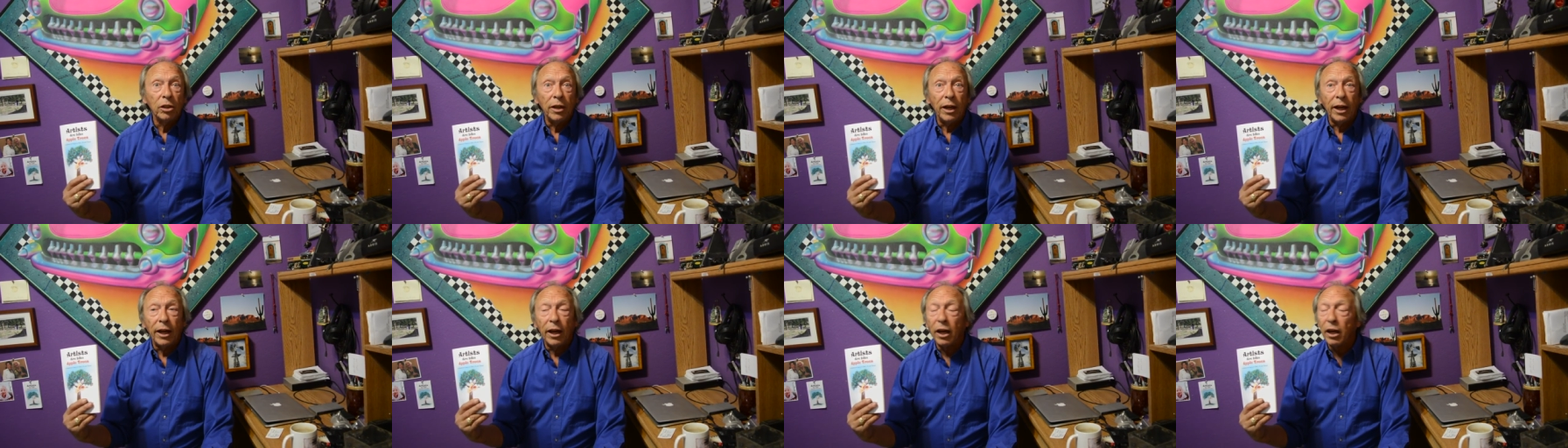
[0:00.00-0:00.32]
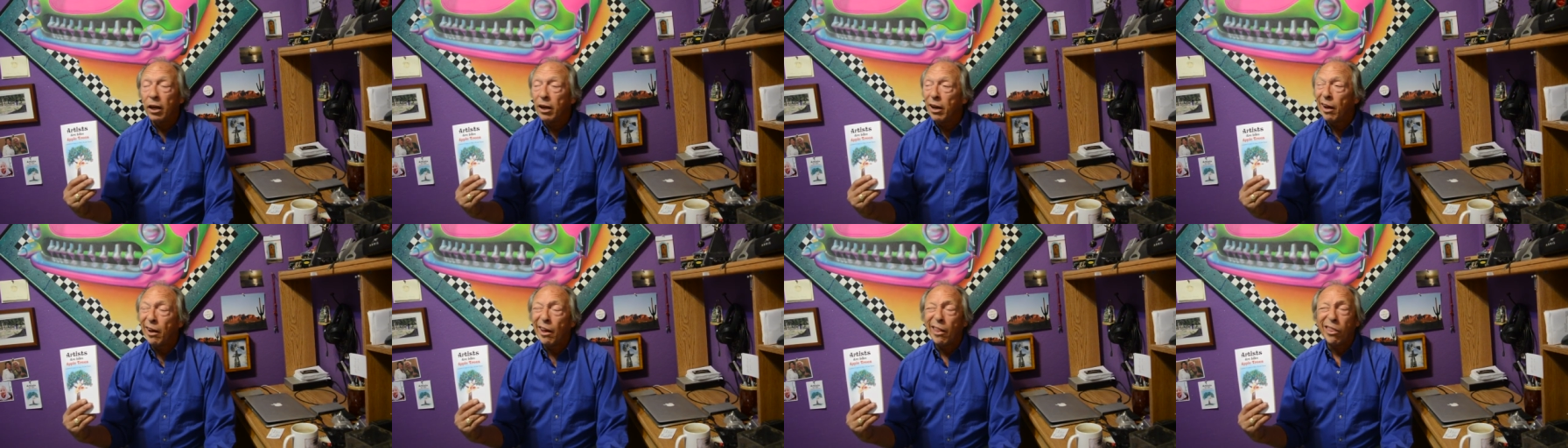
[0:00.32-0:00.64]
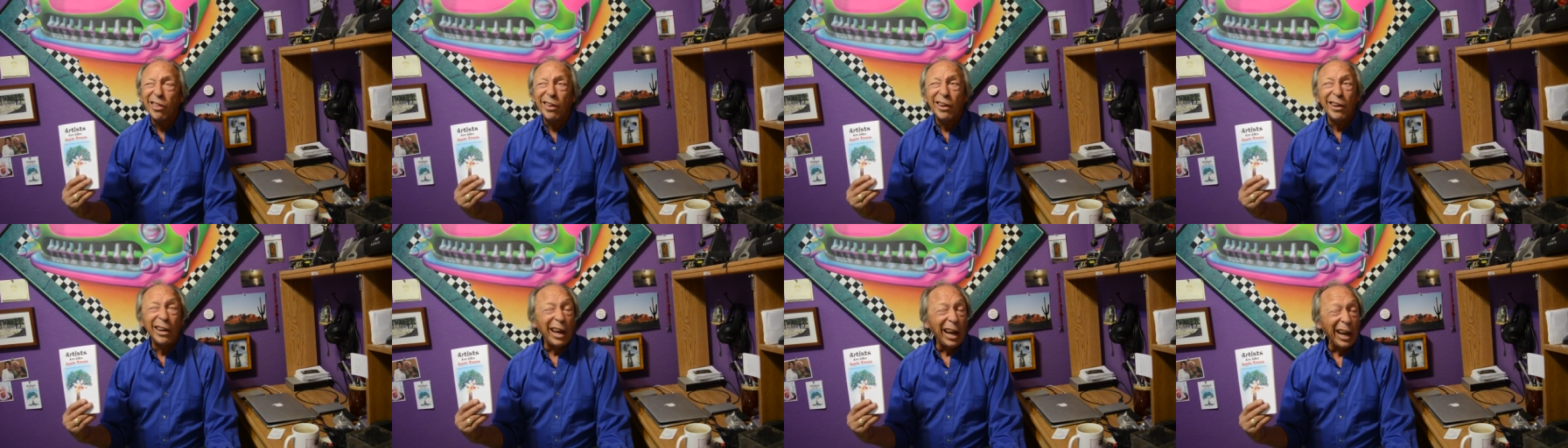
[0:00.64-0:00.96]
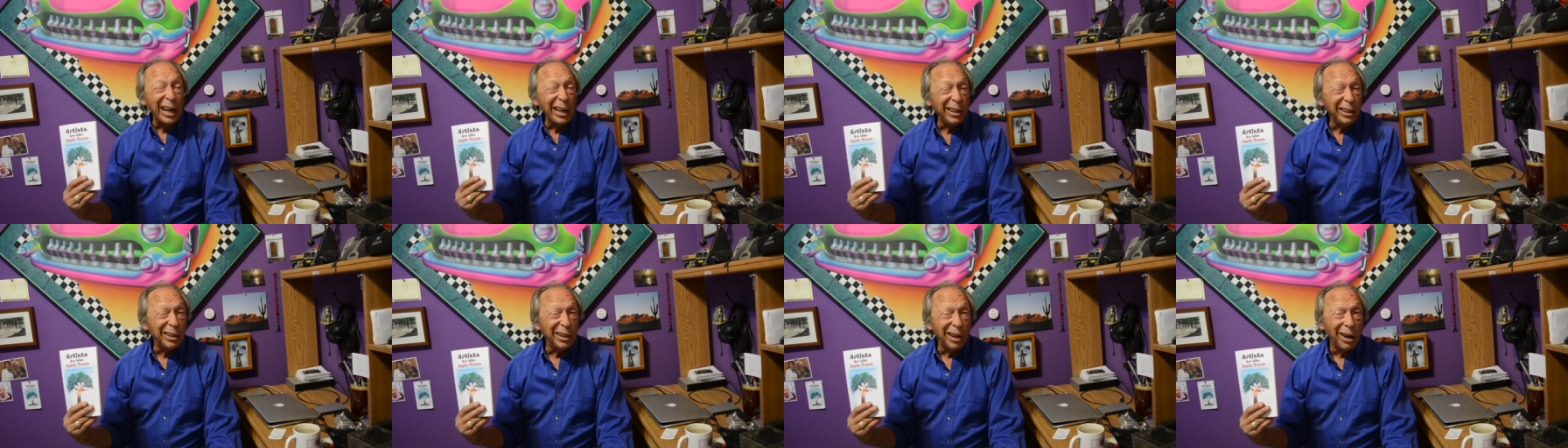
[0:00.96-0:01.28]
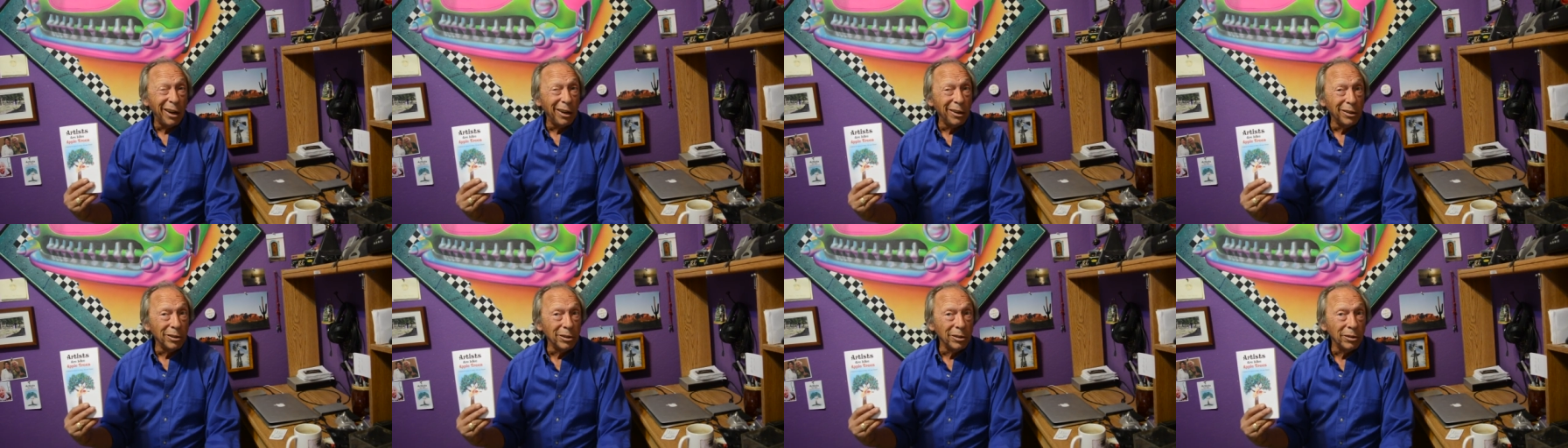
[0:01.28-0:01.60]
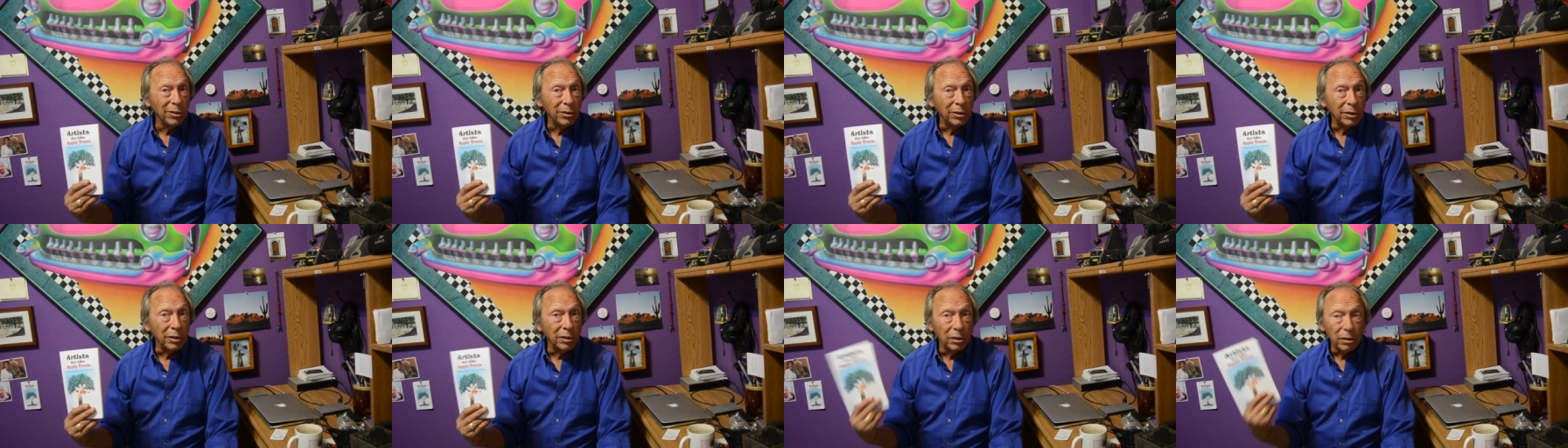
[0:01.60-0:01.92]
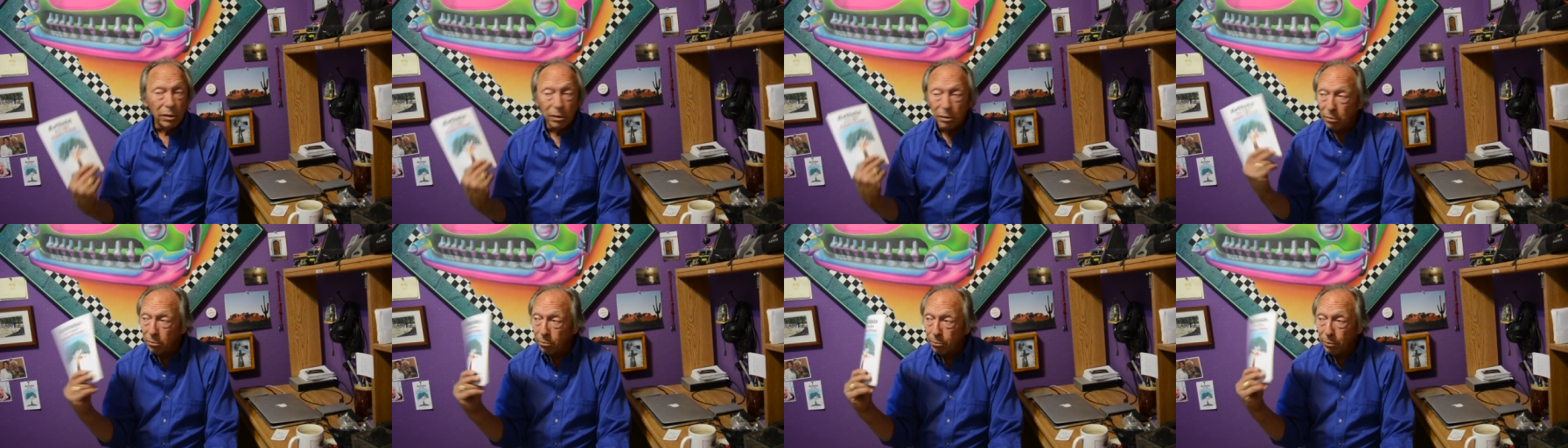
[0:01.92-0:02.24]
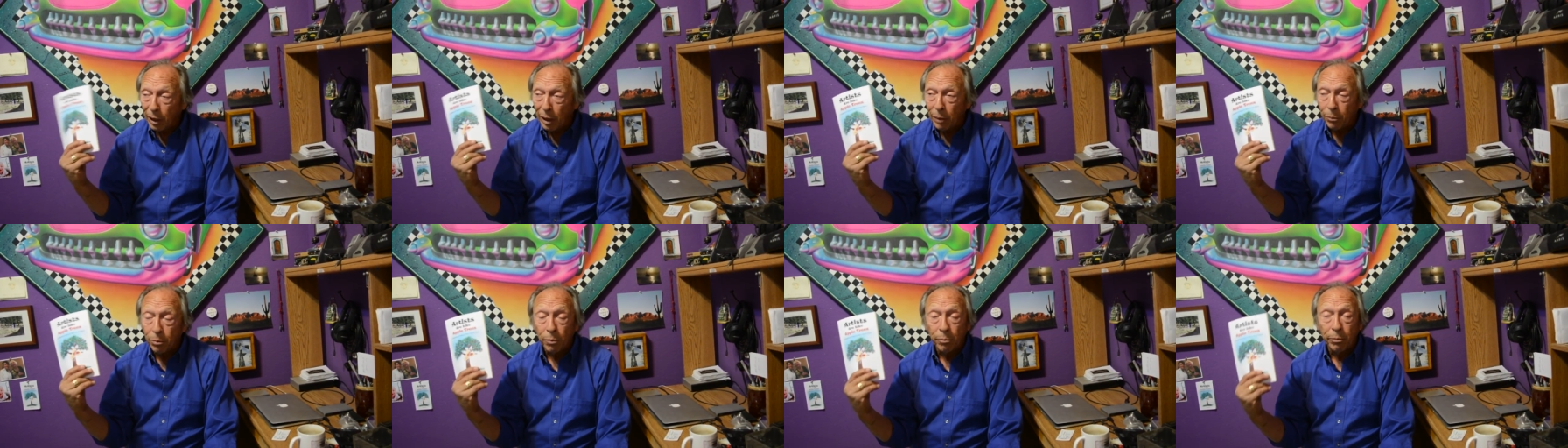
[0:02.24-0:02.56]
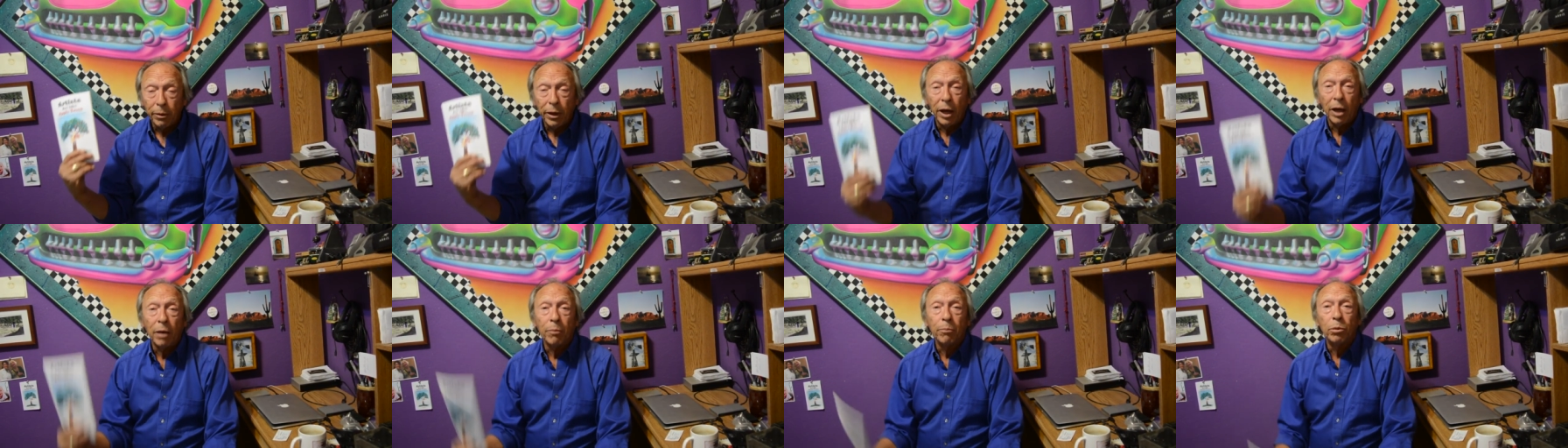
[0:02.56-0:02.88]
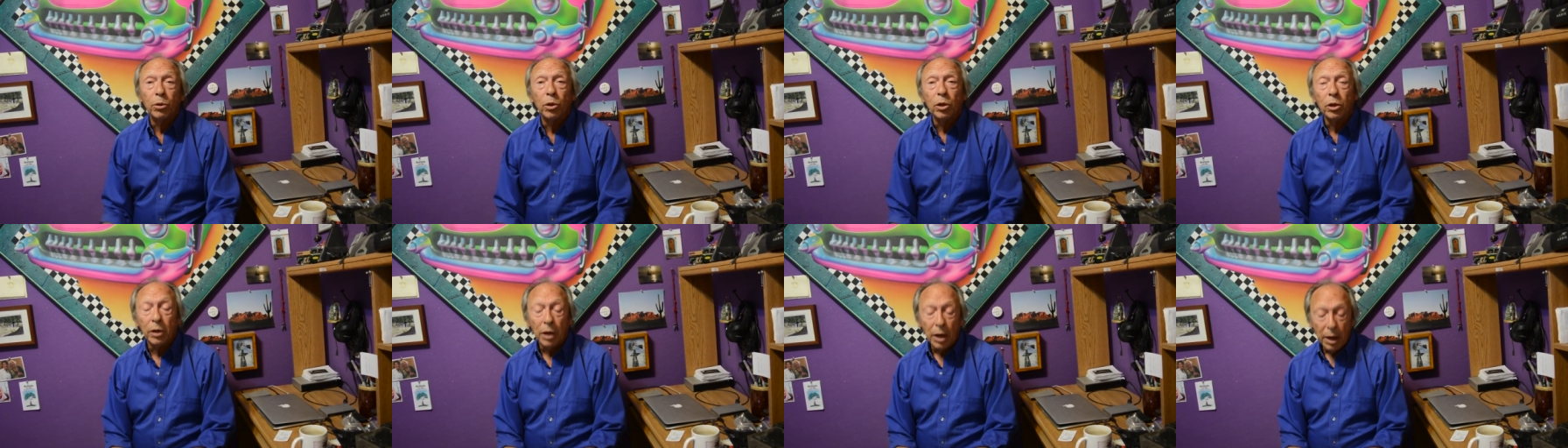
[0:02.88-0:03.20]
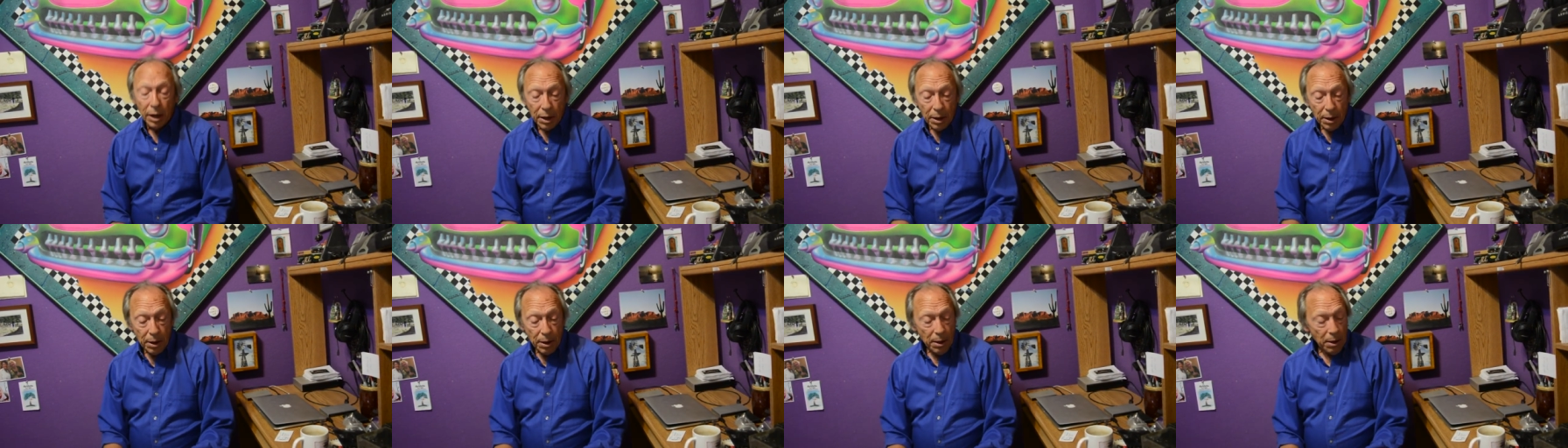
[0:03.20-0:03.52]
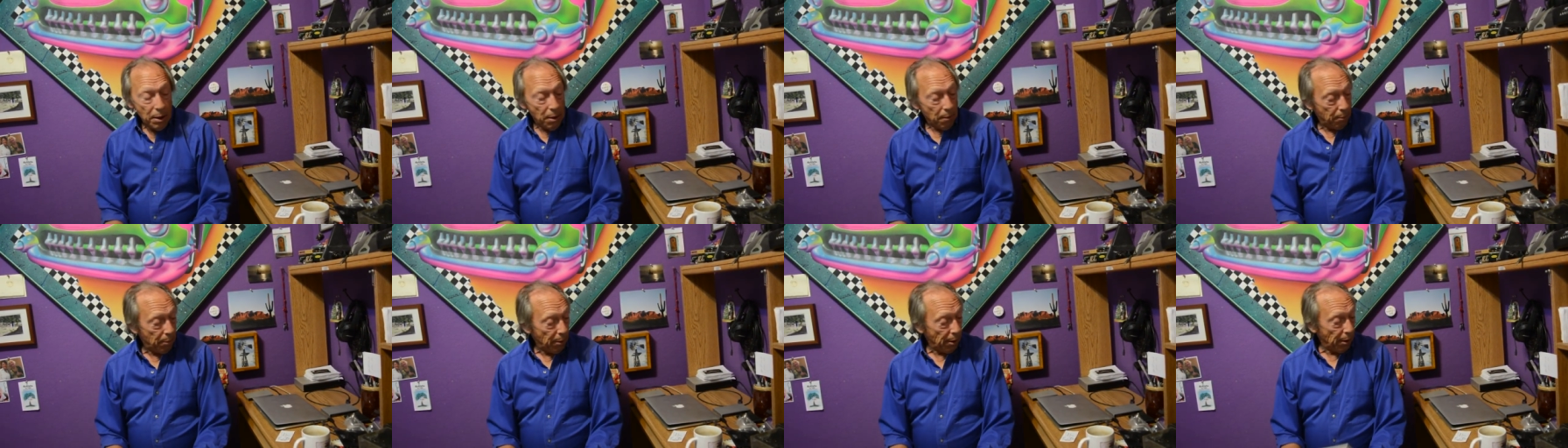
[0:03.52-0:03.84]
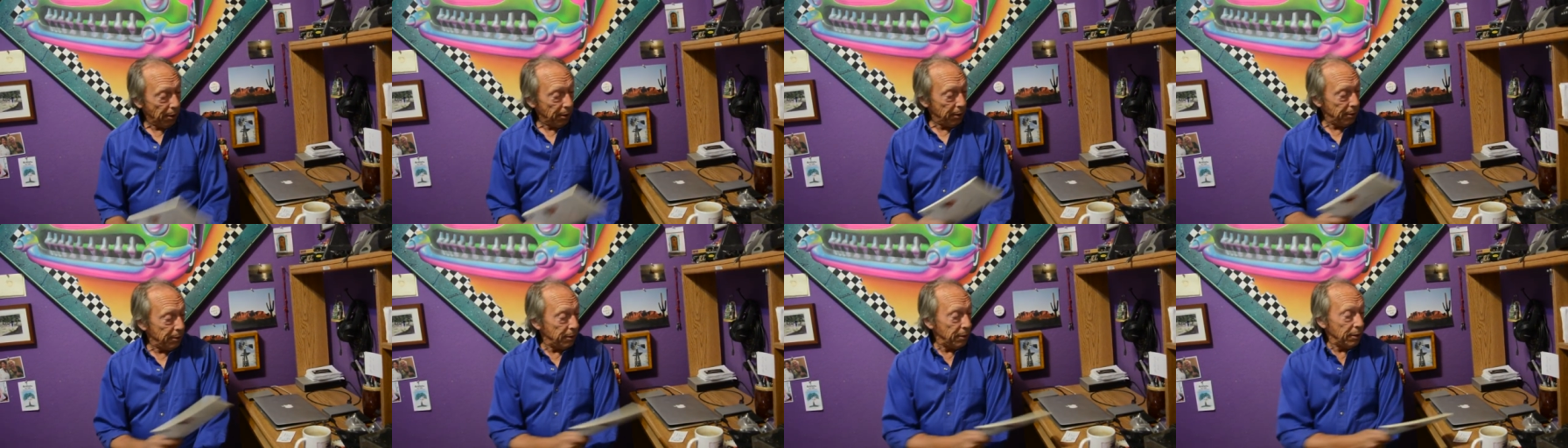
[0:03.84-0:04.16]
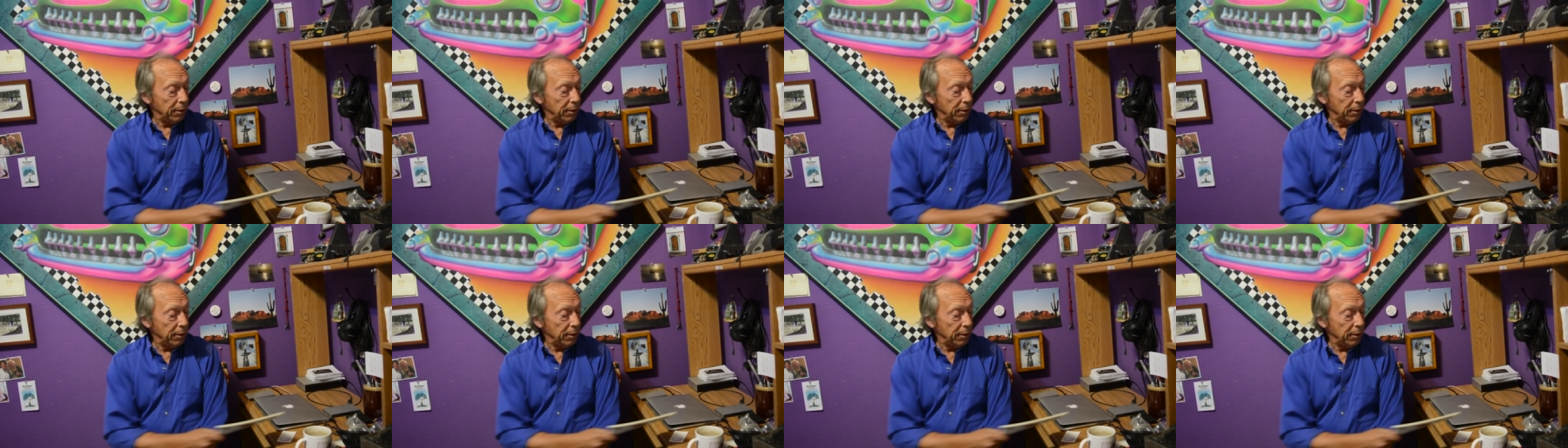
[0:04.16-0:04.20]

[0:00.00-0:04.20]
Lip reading: and I think $8 in the paperback book. But